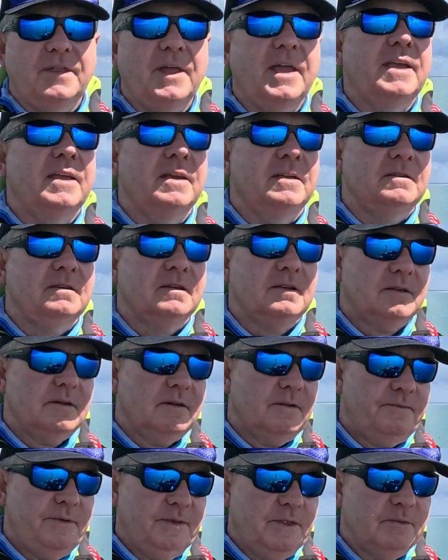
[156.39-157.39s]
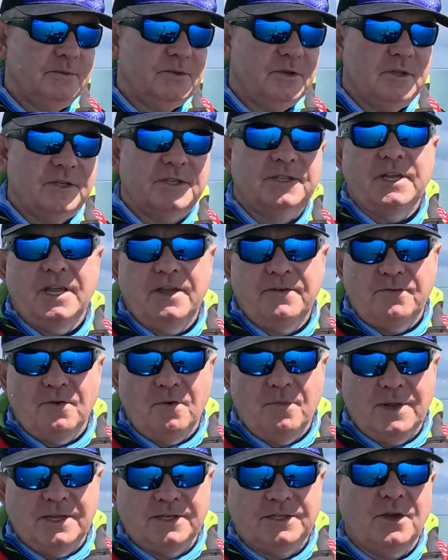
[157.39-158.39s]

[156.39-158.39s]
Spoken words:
they can fit them to the ski for me.